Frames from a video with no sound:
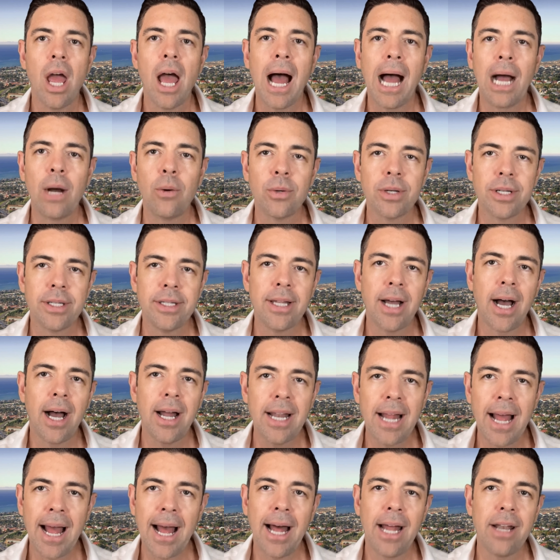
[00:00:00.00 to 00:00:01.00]
I would not
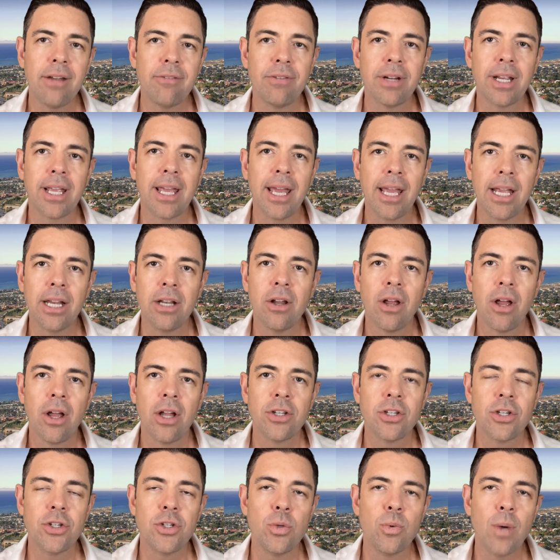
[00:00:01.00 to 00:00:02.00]
advocate
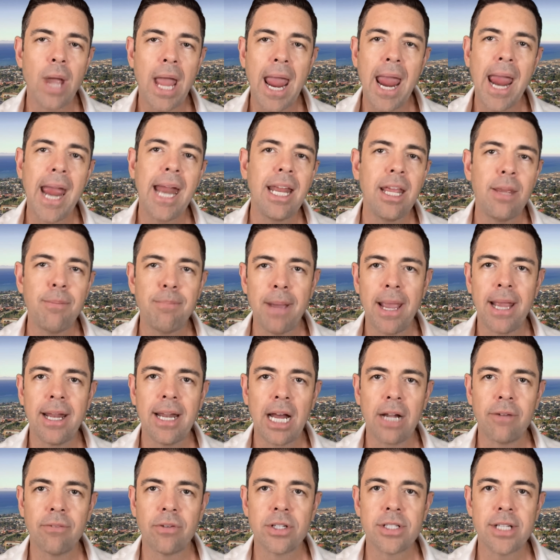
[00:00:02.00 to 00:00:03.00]
to do any paid
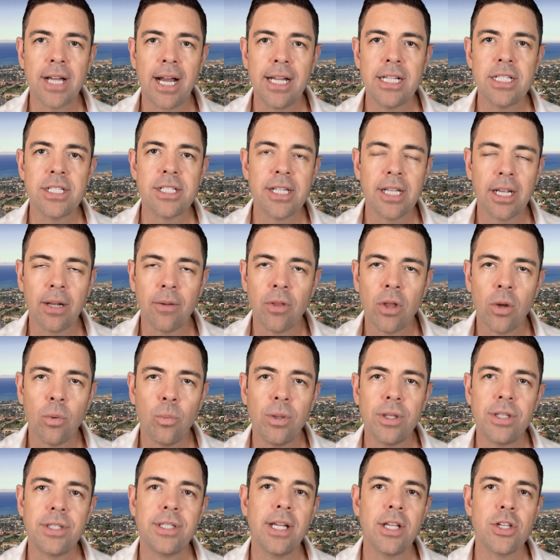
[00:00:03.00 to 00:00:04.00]
advertising
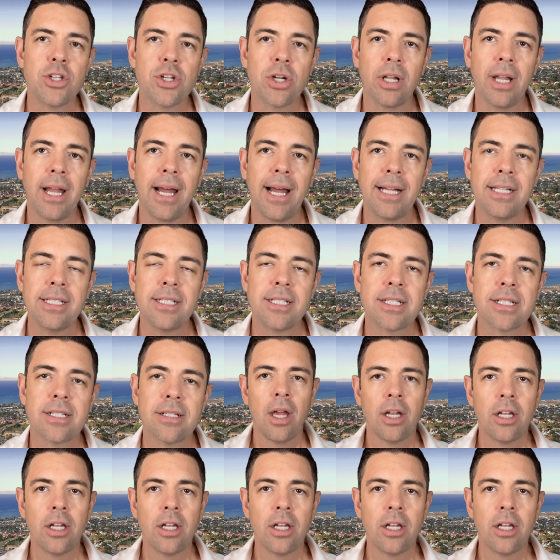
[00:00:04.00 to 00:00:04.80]
with digital ads.